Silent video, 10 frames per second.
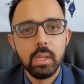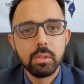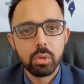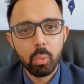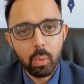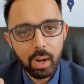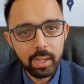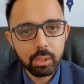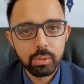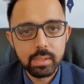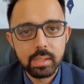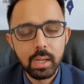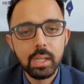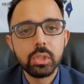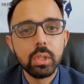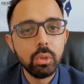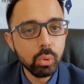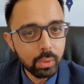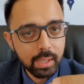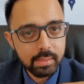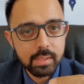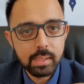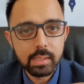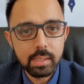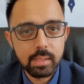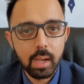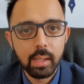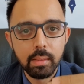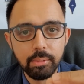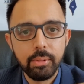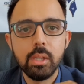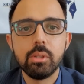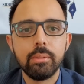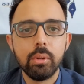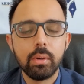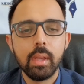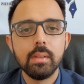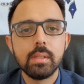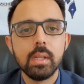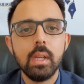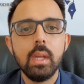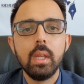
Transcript: So while at conciliation, you can still decide the fate of your case.